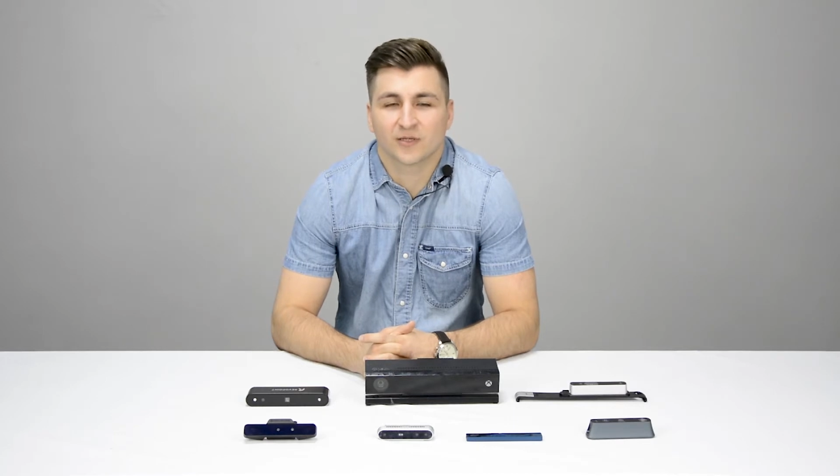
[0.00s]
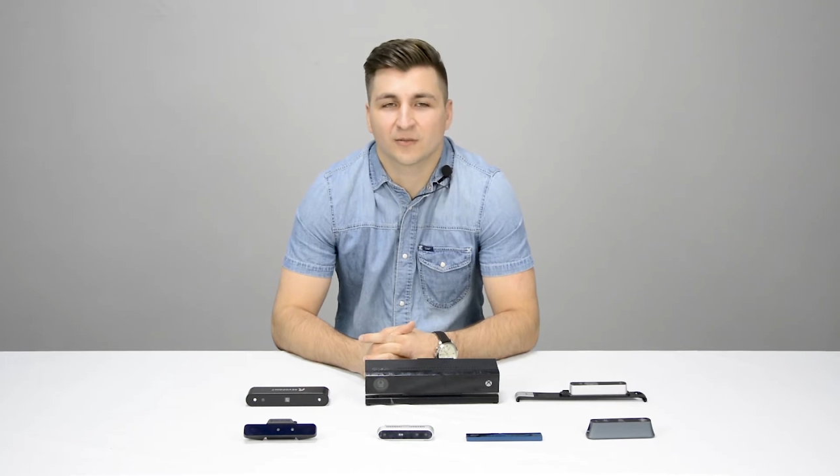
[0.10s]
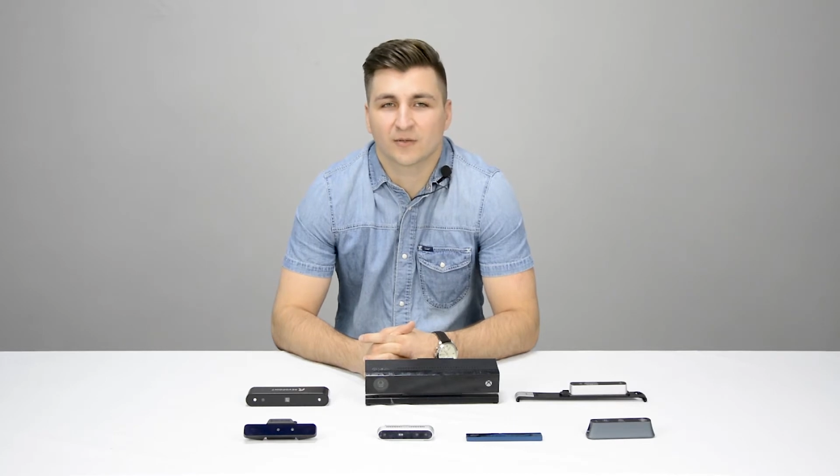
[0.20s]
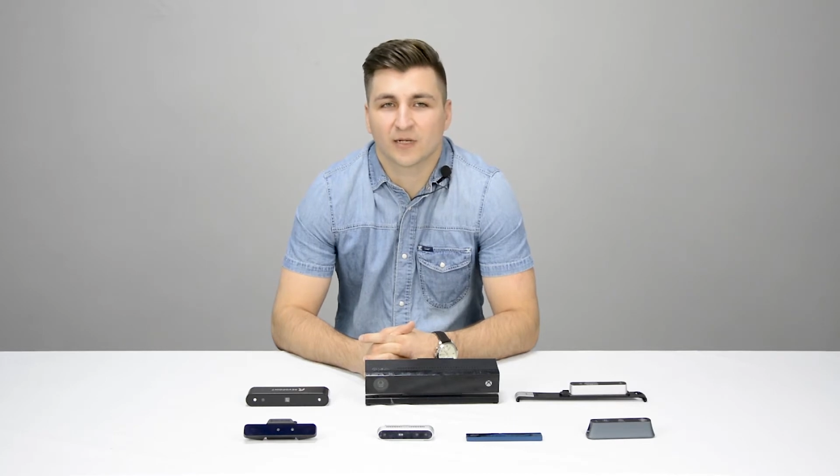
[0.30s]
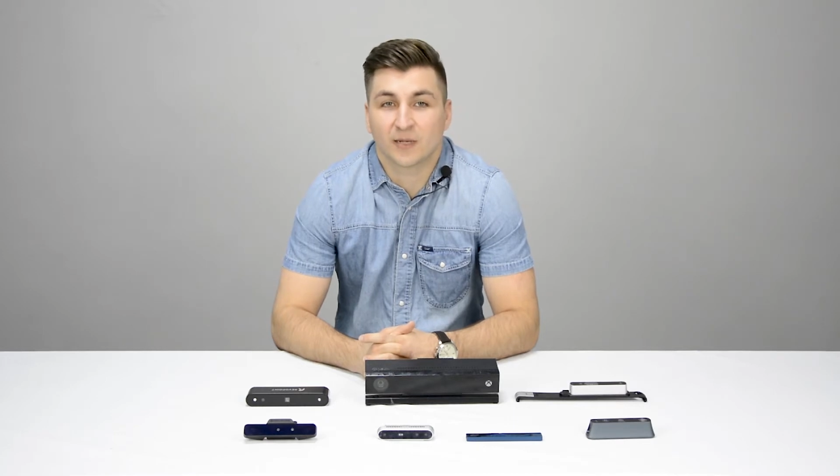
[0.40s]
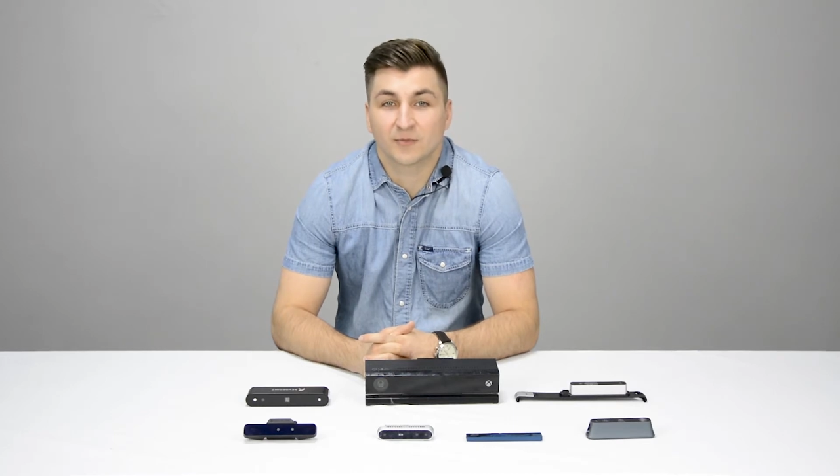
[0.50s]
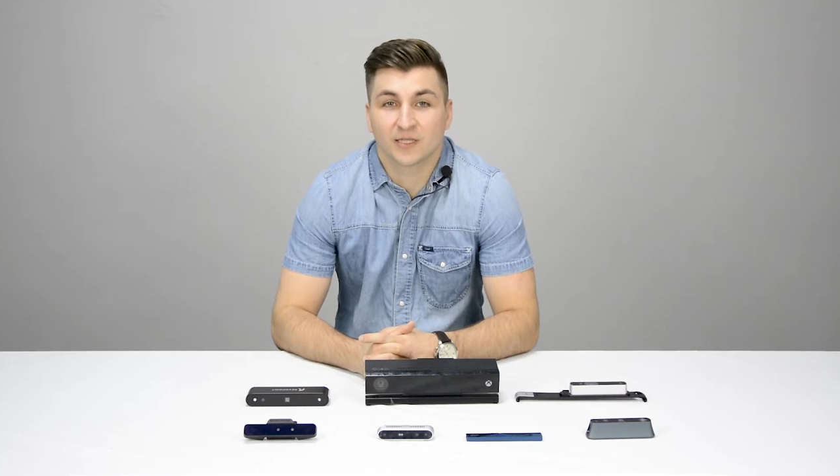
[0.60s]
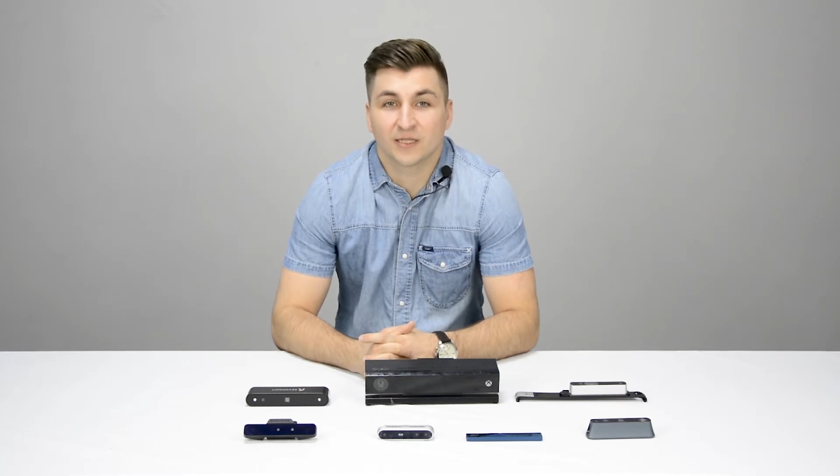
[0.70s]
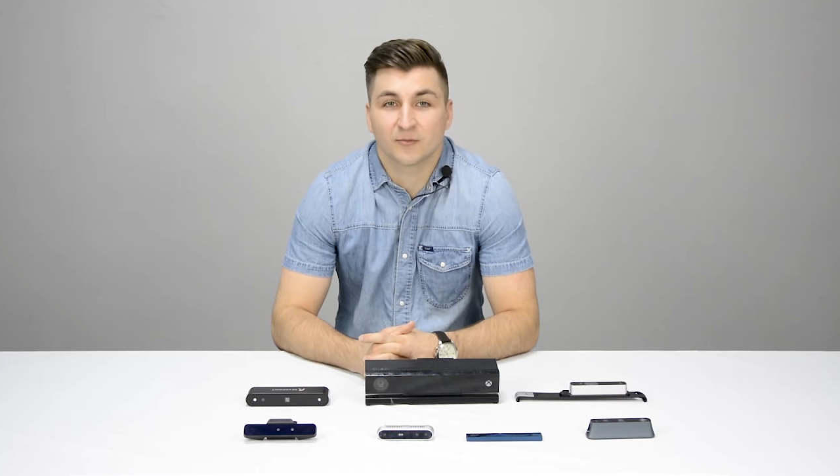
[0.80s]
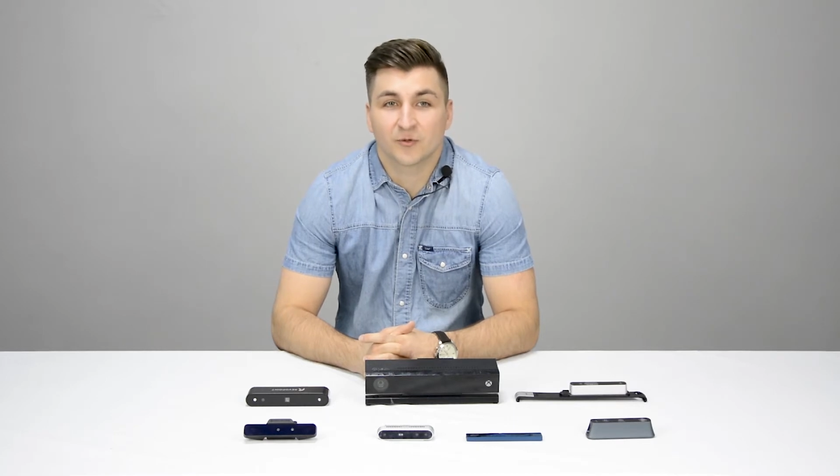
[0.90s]
You can
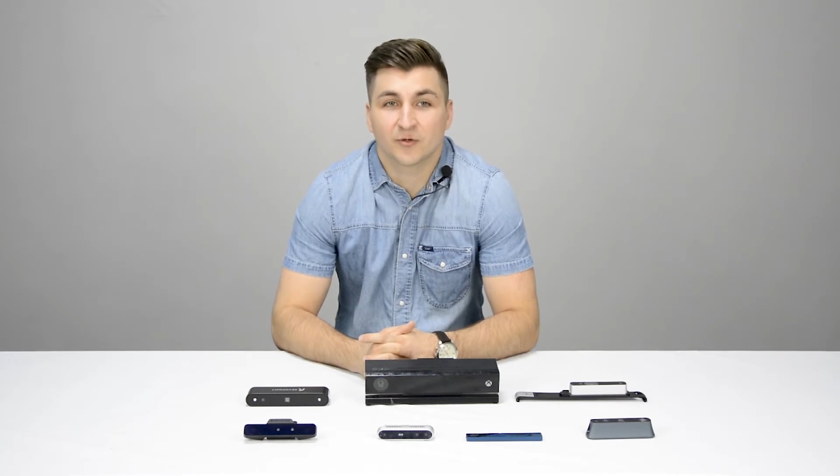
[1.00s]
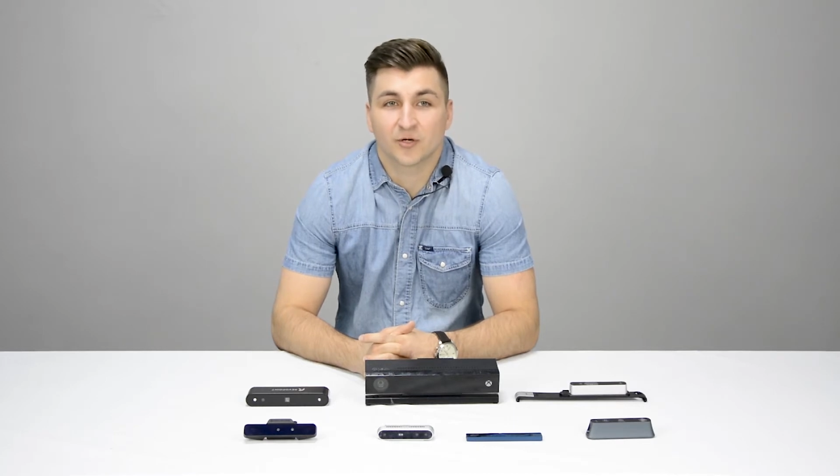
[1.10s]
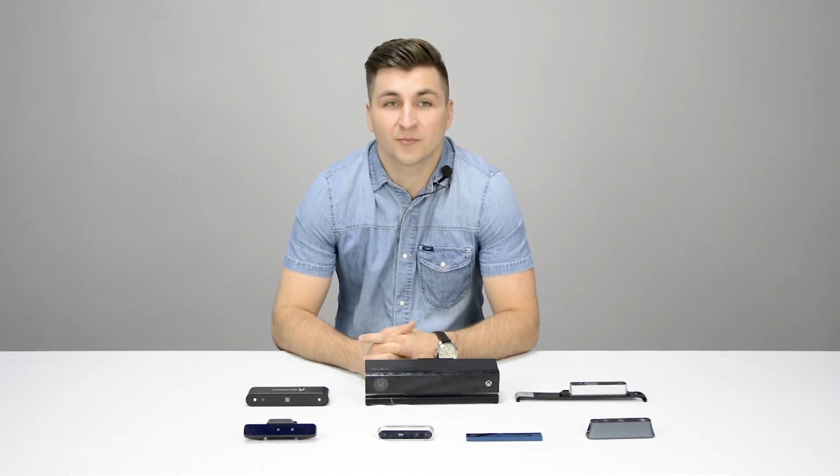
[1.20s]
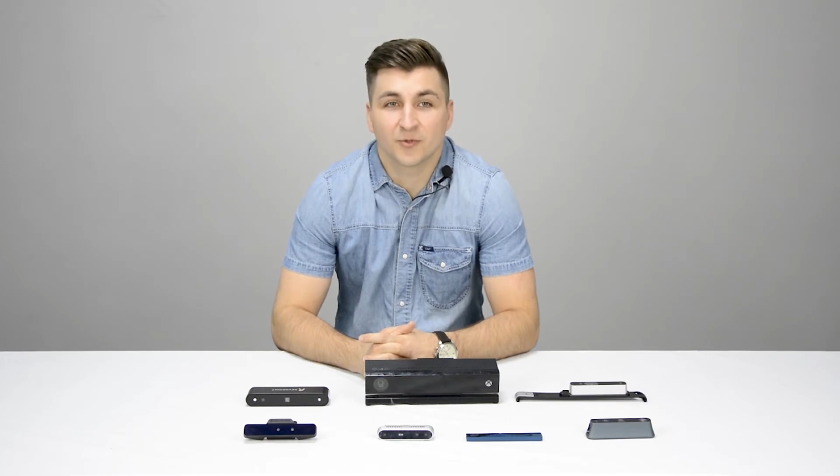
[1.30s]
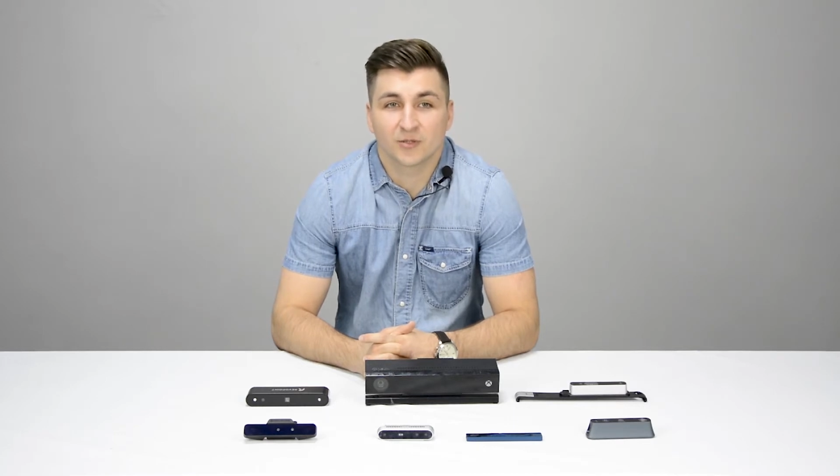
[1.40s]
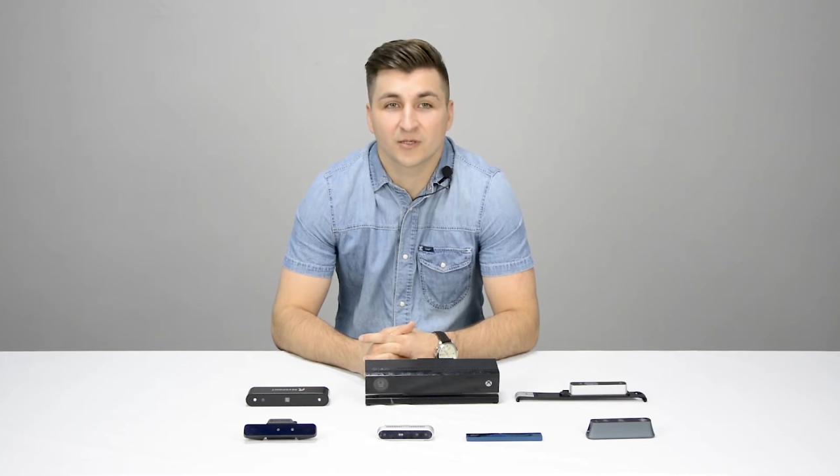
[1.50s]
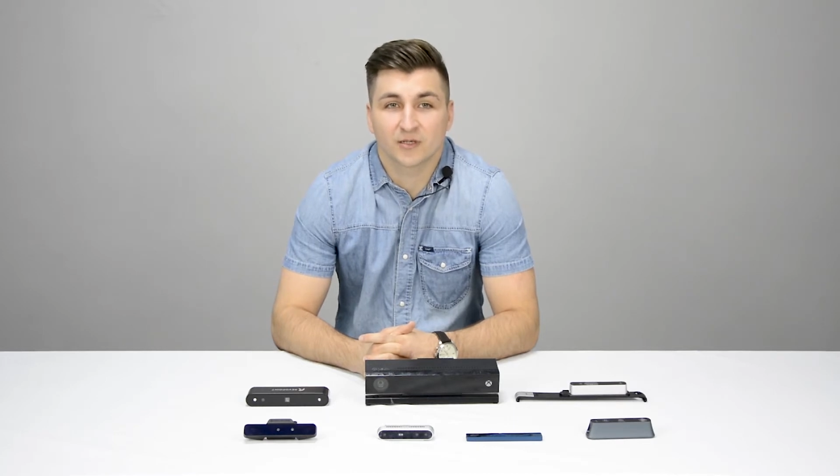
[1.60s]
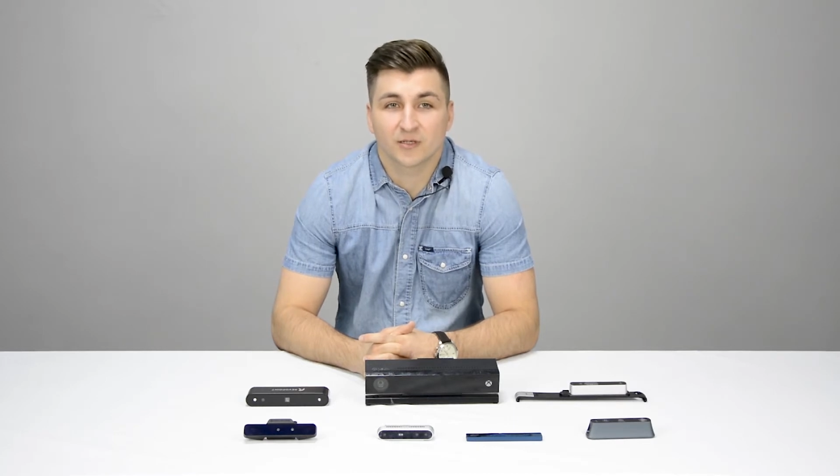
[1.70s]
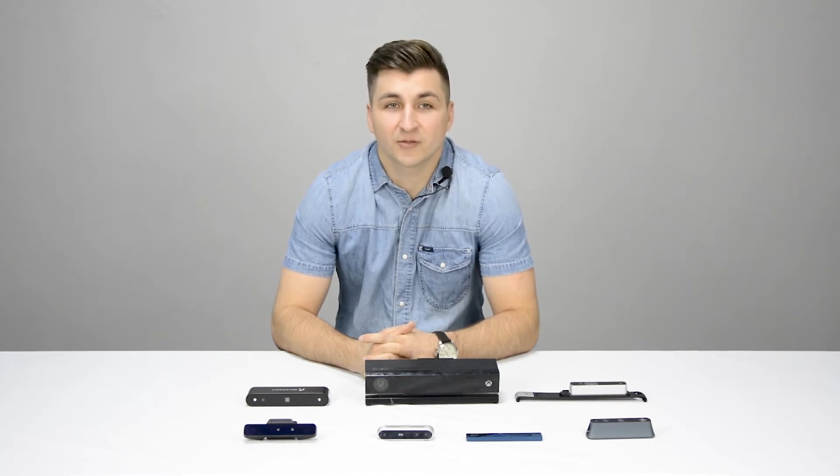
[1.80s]
update them on your computer,